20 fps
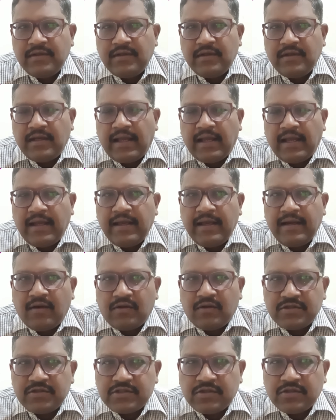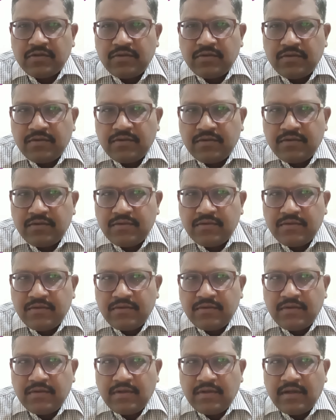And also,
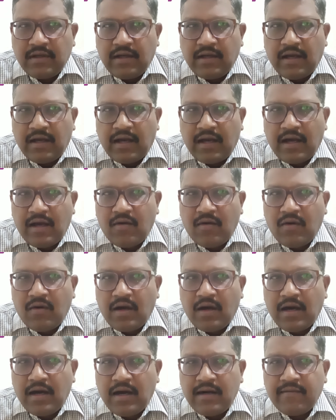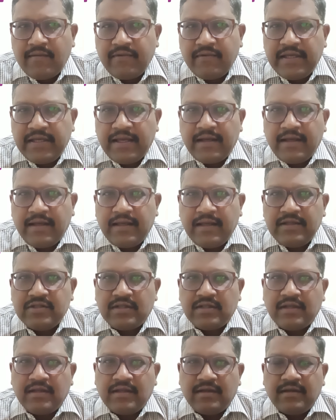how are we
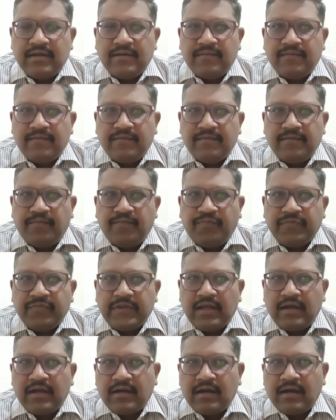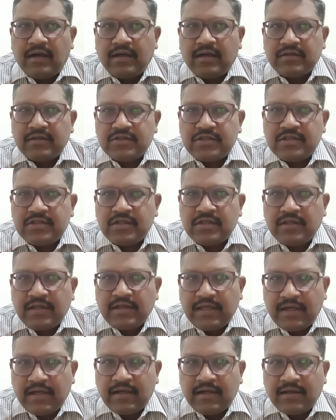engaging in God's
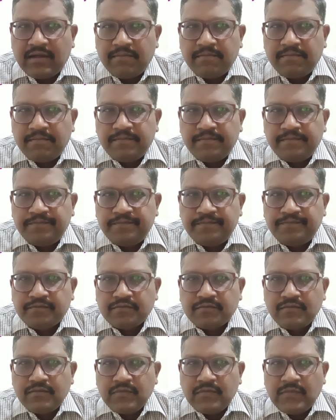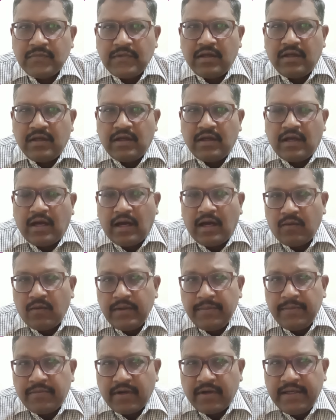kingdom? Are we
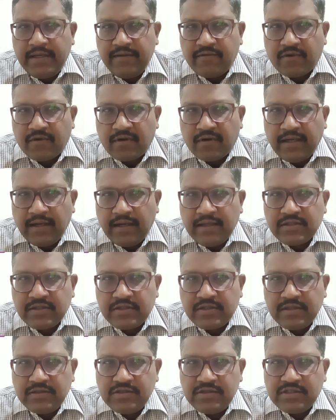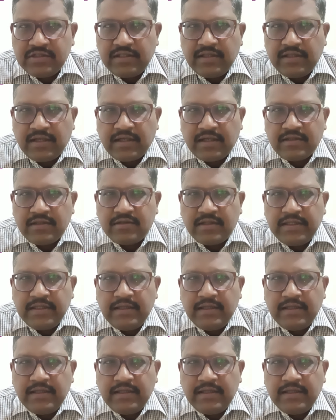praying for elections in the country?